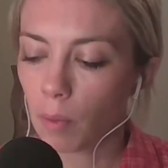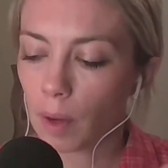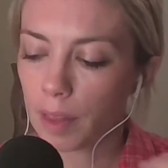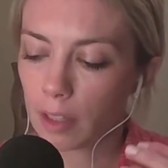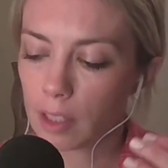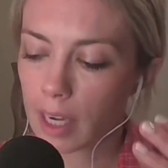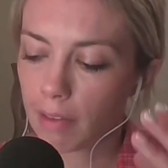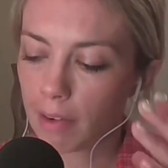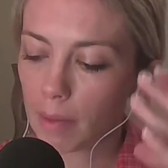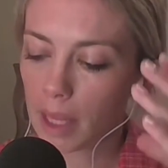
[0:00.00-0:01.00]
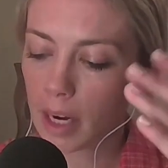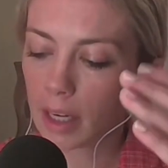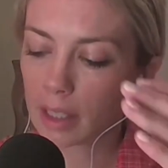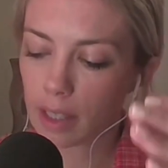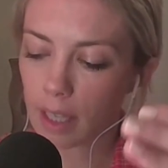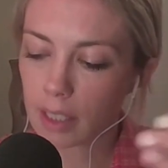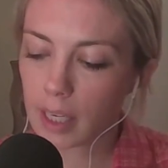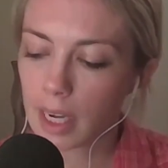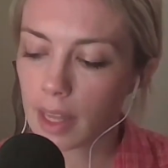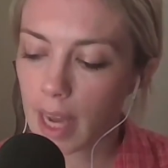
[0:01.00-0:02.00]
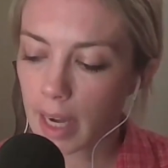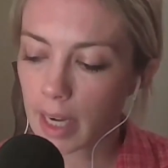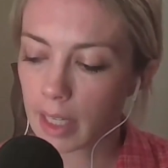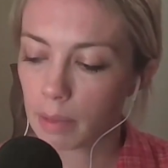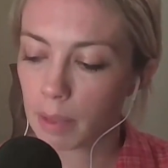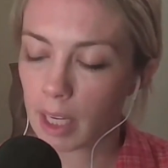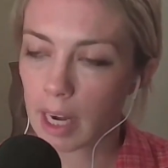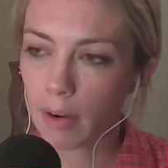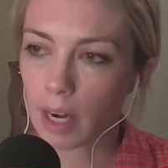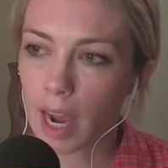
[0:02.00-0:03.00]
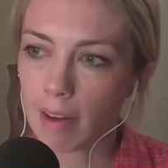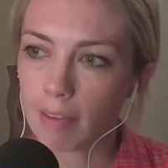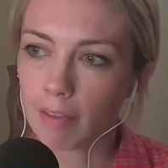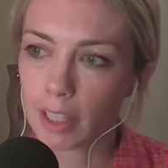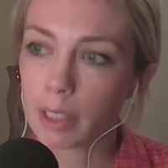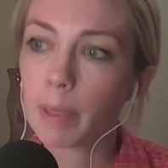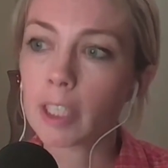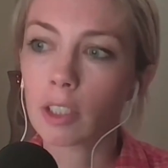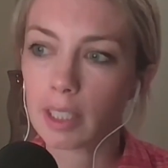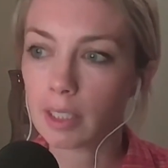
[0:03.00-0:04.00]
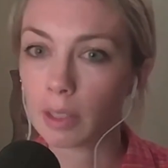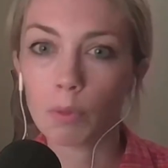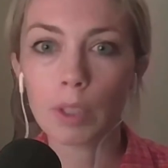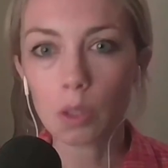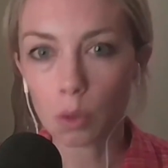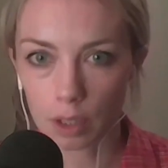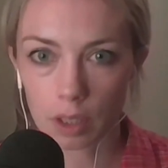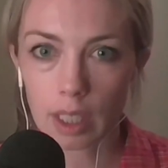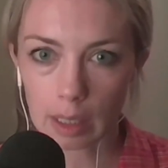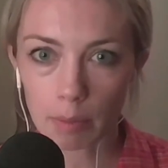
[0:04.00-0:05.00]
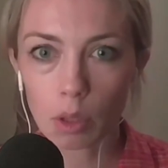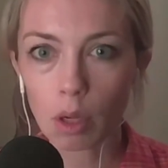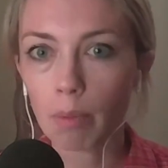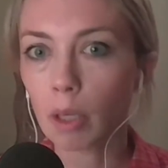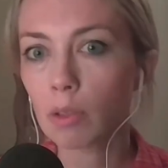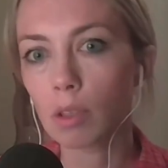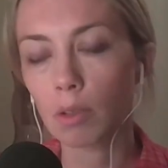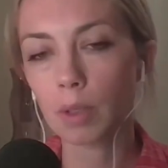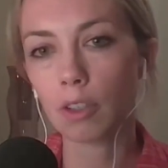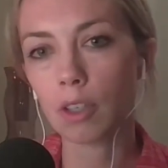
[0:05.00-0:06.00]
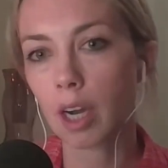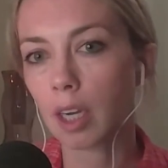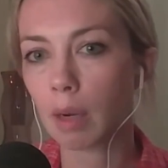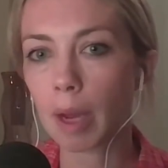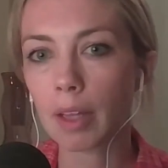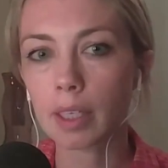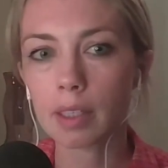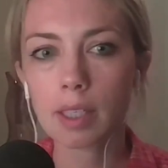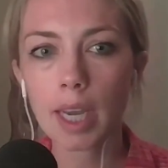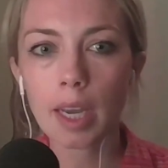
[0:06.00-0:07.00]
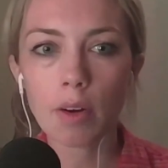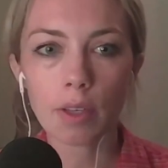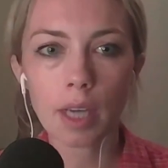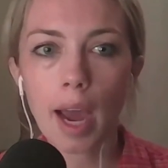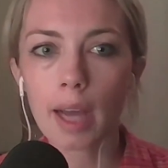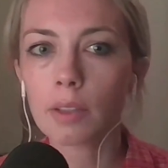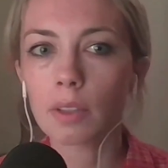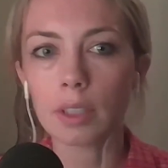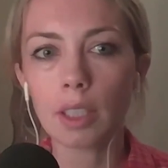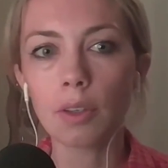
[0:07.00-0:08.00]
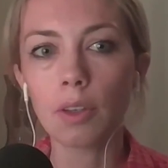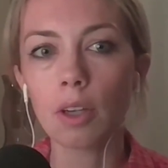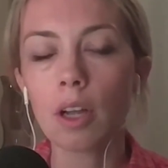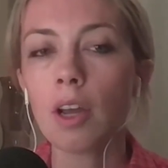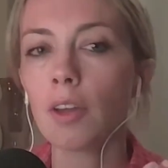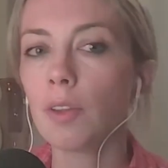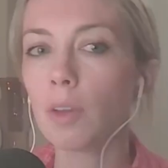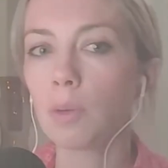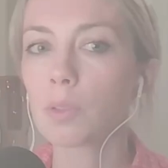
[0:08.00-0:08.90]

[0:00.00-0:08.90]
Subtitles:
what they're saying from there is to then take that and expand it out and have very specialized like resource teams almost. So when you're talking about like estate or tax or legal, those